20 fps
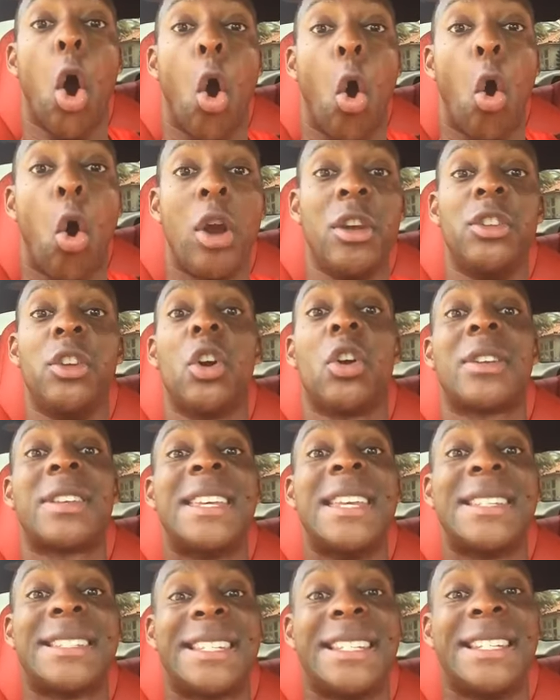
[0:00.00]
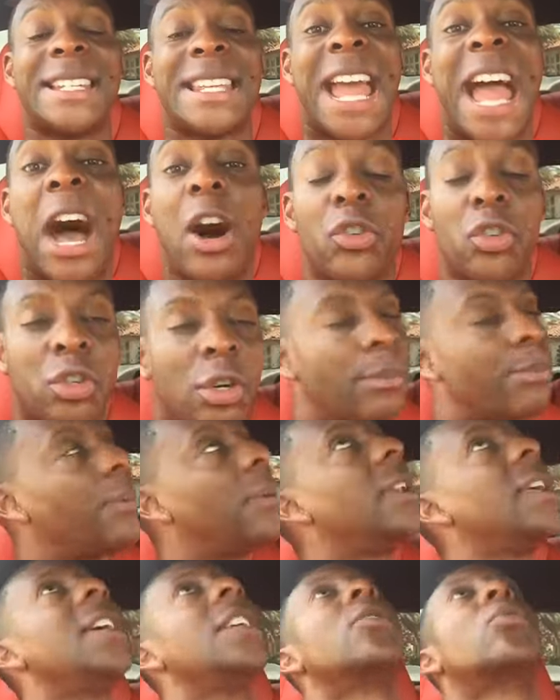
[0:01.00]
on your kitchen counter.
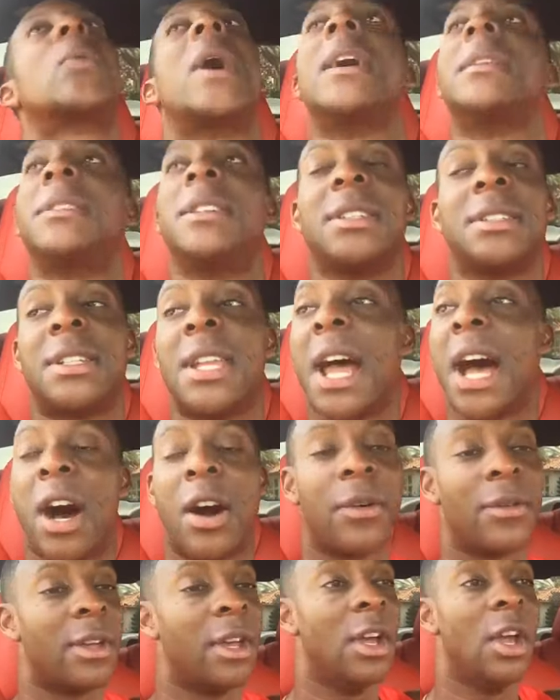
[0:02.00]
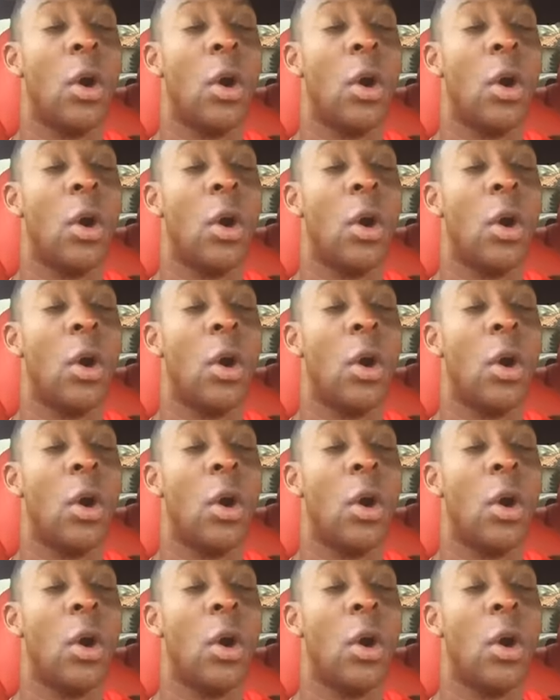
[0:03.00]
Please write this down